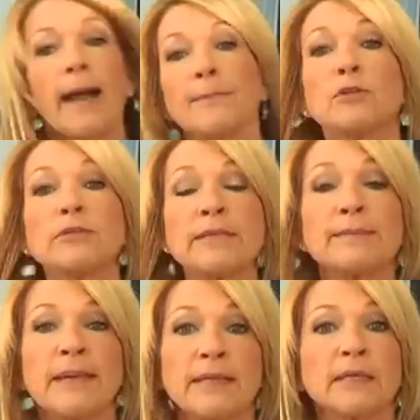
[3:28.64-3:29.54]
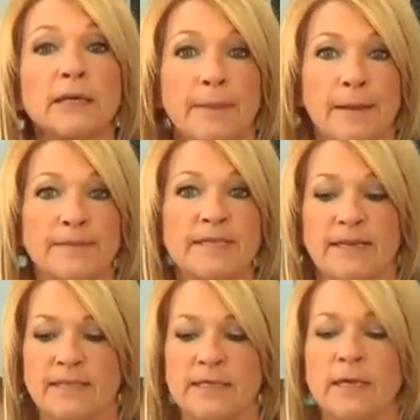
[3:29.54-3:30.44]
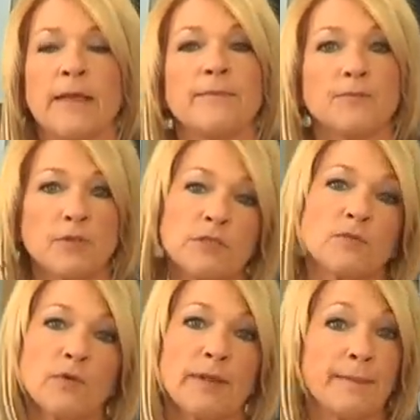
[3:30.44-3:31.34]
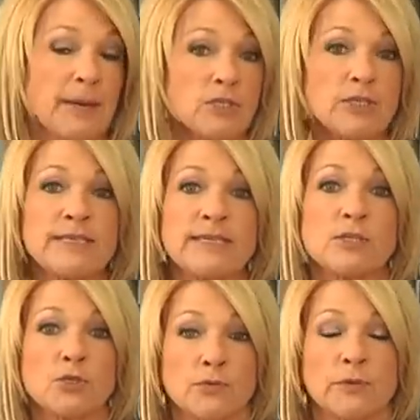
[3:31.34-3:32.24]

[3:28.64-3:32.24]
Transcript: I'm using metal kebab sticks. First of all, they're much easier to